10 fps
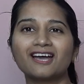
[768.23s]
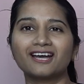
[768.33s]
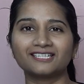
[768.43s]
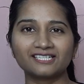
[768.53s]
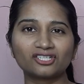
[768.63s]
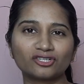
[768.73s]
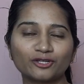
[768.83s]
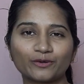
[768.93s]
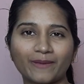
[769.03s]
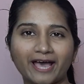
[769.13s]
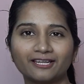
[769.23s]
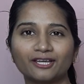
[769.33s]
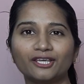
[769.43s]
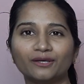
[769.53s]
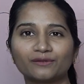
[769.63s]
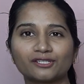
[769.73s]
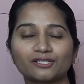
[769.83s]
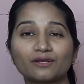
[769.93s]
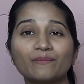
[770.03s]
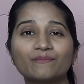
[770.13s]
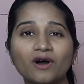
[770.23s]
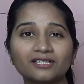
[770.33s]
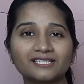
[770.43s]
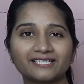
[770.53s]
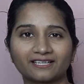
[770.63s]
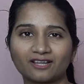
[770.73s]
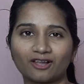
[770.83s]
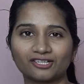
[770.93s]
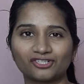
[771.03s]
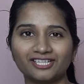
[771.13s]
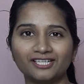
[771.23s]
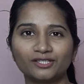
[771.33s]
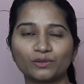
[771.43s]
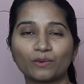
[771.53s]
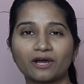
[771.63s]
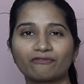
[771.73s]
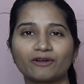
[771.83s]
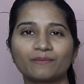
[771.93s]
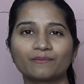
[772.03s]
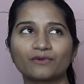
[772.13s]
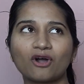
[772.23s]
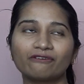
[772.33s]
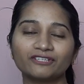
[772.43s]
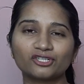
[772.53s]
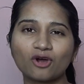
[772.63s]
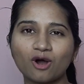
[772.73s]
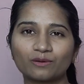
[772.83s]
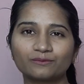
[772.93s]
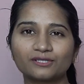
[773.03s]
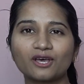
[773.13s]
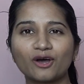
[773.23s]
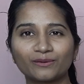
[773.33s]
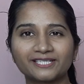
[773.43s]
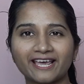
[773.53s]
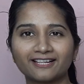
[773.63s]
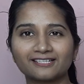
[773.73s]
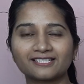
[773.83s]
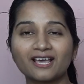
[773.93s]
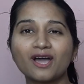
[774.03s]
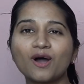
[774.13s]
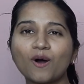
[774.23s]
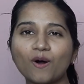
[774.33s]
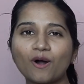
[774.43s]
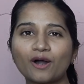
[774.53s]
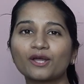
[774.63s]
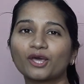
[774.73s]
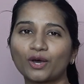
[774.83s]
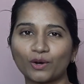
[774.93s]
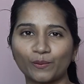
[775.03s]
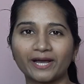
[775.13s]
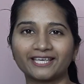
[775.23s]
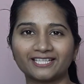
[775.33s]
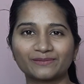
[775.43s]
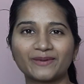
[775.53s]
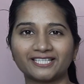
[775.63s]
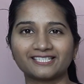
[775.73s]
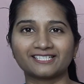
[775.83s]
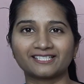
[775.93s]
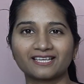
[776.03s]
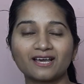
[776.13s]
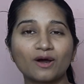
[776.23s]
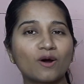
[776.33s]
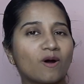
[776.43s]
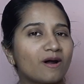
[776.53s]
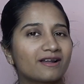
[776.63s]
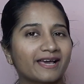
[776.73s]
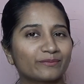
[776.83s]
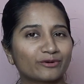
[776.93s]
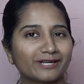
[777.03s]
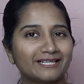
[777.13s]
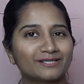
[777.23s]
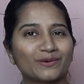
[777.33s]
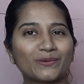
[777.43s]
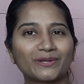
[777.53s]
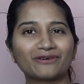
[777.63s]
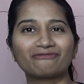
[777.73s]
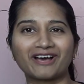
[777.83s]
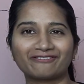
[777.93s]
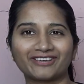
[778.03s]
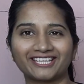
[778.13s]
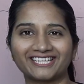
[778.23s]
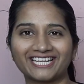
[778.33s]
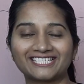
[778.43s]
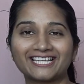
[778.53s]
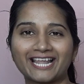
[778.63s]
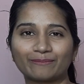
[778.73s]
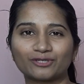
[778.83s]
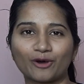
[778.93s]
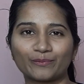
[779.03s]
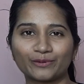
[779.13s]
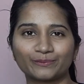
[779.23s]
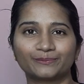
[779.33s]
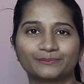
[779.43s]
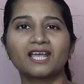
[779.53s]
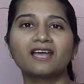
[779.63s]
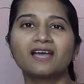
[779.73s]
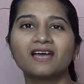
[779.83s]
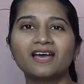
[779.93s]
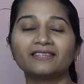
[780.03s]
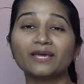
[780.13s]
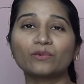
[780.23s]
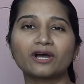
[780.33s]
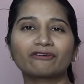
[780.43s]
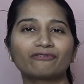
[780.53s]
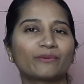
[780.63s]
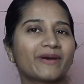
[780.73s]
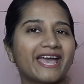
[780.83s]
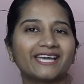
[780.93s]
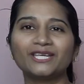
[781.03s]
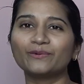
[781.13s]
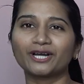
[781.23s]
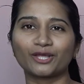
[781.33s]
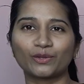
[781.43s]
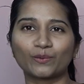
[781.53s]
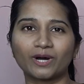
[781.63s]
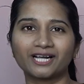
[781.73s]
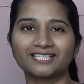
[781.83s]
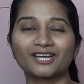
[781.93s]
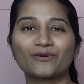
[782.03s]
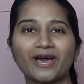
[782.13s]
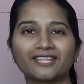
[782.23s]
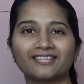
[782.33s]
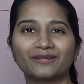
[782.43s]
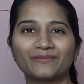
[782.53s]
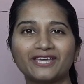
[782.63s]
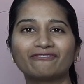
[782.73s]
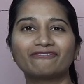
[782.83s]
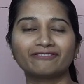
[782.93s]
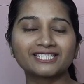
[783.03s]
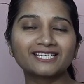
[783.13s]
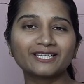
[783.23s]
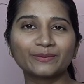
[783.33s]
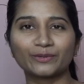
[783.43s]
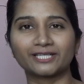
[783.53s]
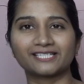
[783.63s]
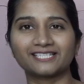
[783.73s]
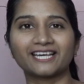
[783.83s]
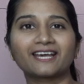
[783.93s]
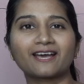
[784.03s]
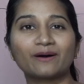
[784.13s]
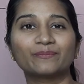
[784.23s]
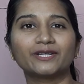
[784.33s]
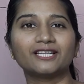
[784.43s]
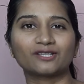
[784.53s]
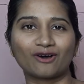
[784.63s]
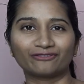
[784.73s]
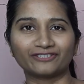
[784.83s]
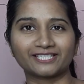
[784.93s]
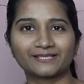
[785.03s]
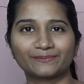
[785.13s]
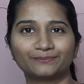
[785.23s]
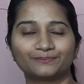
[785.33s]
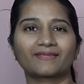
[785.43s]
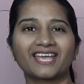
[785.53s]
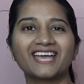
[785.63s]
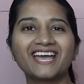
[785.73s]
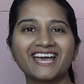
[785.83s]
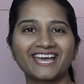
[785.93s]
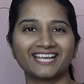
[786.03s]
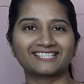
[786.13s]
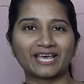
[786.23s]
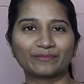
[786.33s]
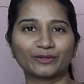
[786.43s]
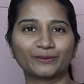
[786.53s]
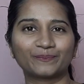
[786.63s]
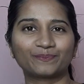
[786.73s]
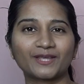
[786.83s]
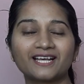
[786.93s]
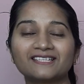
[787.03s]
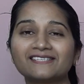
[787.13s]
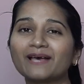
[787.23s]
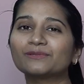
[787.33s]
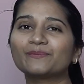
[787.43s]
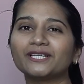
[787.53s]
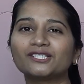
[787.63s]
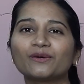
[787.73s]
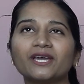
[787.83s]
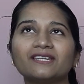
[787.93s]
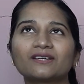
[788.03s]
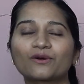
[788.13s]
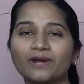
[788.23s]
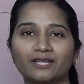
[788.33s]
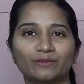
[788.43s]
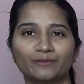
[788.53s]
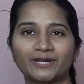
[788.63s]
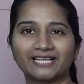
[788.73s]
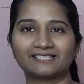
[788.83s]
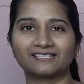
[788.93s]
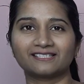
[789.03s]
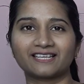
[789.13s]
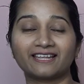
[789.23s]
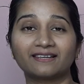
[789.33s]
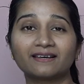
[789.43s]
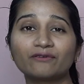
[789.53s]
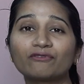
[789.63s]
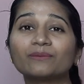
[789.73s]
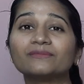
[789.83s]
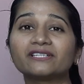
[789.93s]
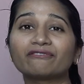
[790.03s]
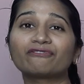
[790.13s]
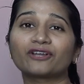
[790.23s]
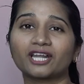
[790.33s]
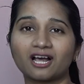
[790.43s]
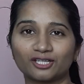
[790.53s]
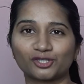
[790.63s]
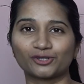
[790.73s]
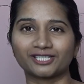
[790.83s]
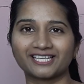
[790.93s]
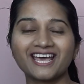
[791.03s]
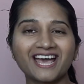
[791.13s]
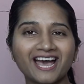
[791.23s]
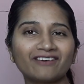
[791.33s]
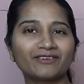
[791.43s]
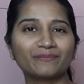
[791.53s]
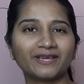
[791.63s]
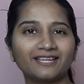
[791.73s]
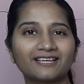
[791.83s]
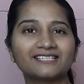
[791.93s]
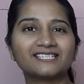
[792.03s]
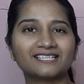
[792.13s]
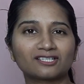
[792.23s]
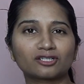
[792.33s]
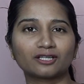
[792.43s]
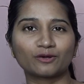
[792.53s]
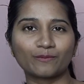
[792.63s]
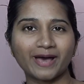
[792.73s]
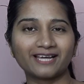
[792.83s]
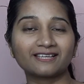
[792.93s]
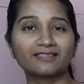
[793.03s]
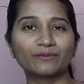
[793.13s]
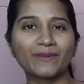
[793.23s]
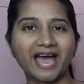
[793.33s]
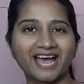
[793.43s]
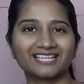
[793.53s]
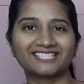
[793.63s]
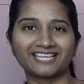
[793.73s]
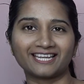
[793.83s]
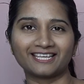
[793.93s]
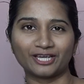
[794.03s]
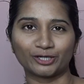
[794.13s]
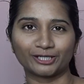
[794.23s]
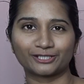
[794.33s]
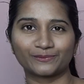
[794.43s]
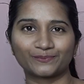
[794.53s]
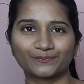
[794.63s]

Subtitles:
A digital nomad uses modern technology to work from coffee shops, hotels, or co-working spaces, or libraries with a Wi-Fi connected laptop. They work from anywhere in the world rather than being physically present company's office. Example: Sam's been to incredible places and learned from different cultures, having been a digital nomad the past 10 years.